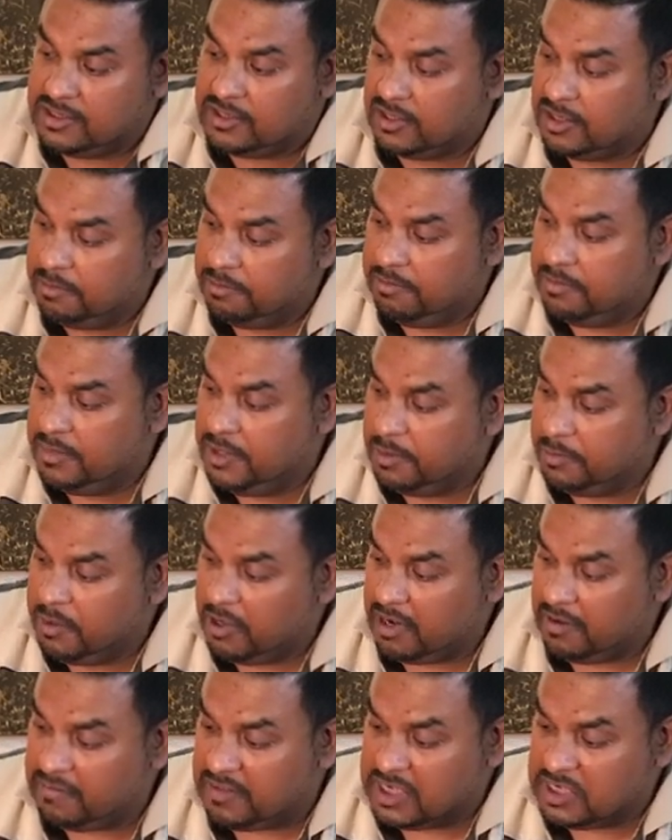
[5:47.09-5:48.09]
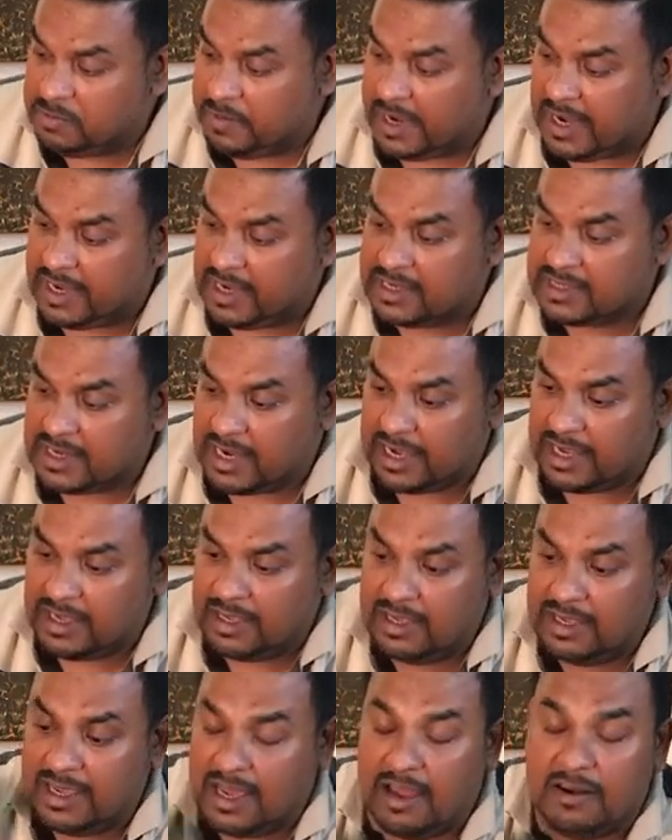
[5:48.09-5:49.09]
So the beauty of this bag is I
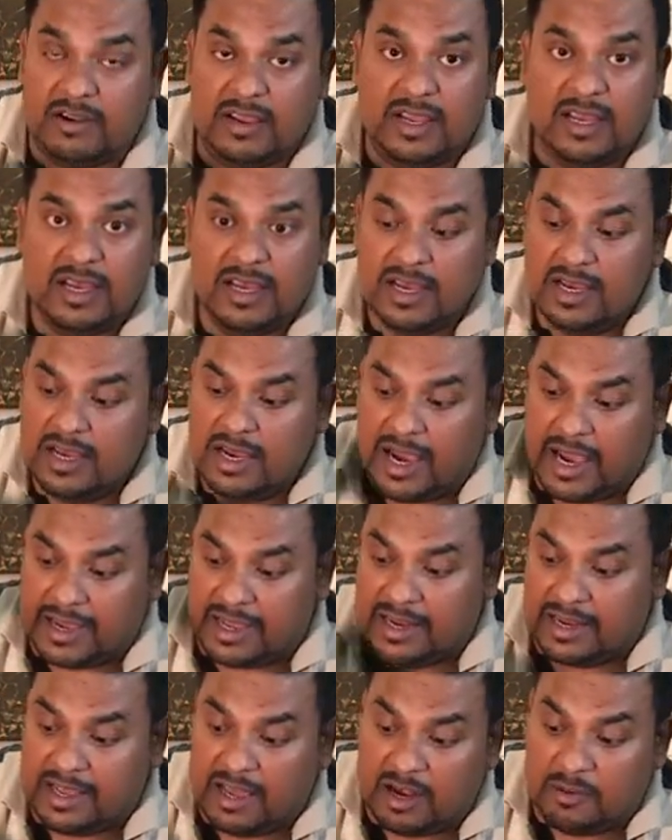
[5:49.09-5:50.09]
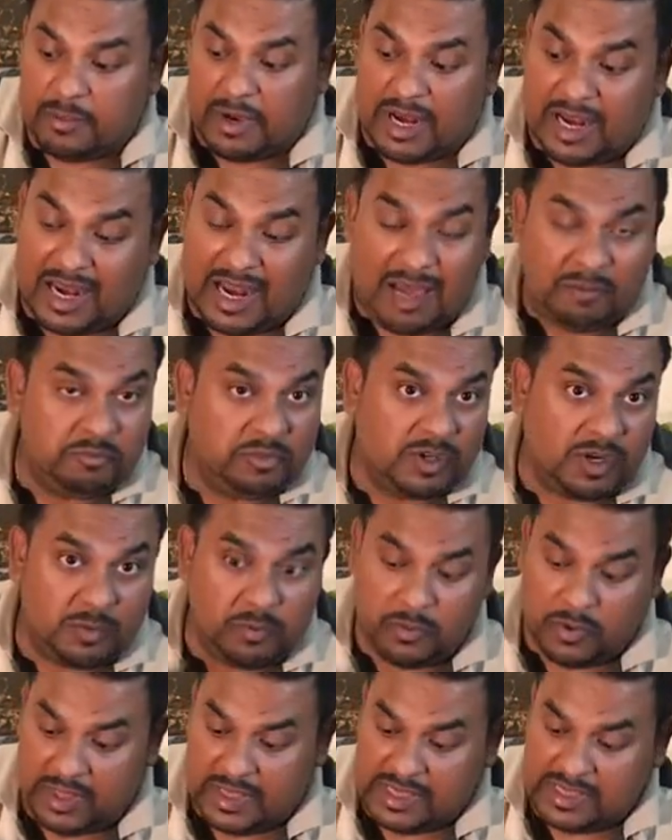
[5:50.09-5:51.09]
can carry my
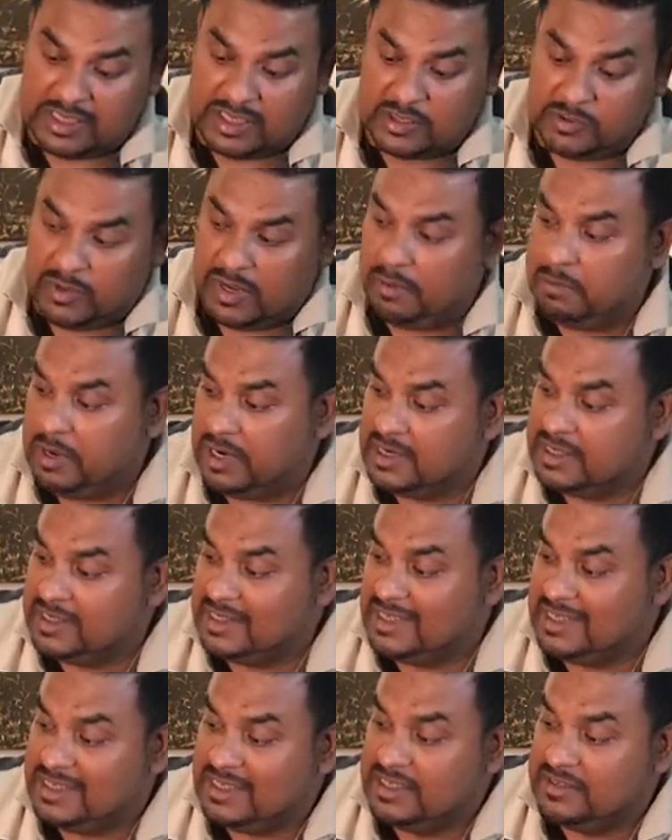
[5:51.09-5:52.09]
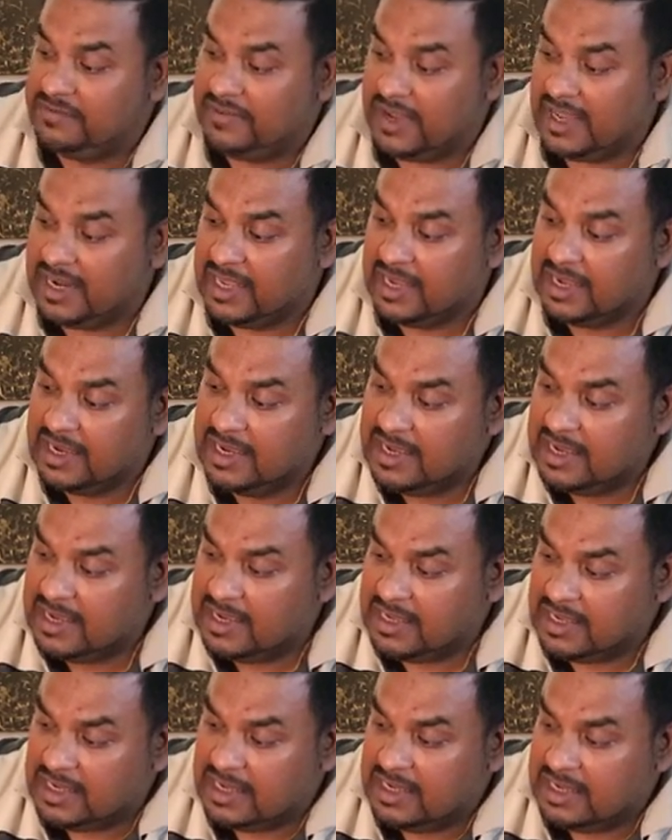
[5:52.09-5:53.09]
laptop with this as well, because this is fairly
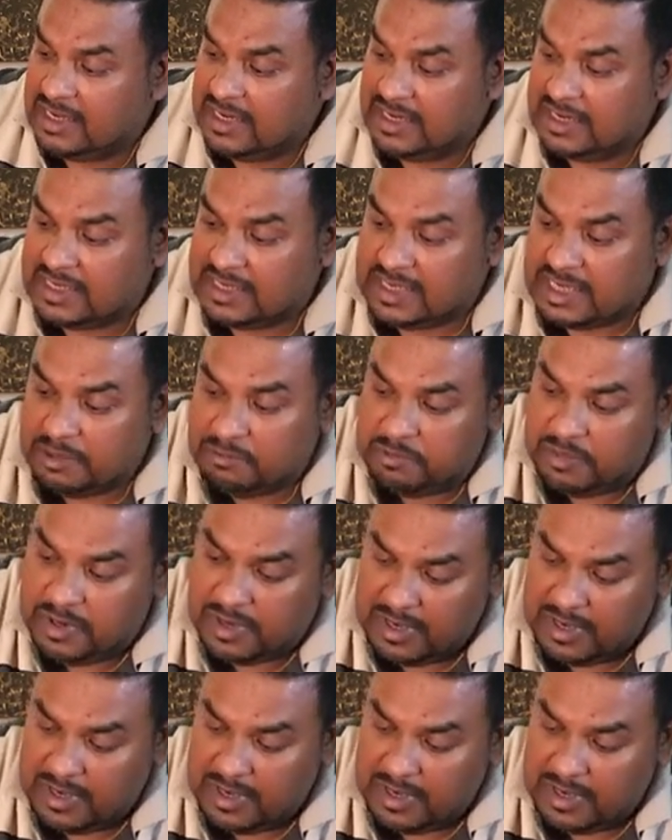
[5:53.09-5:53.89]
deep,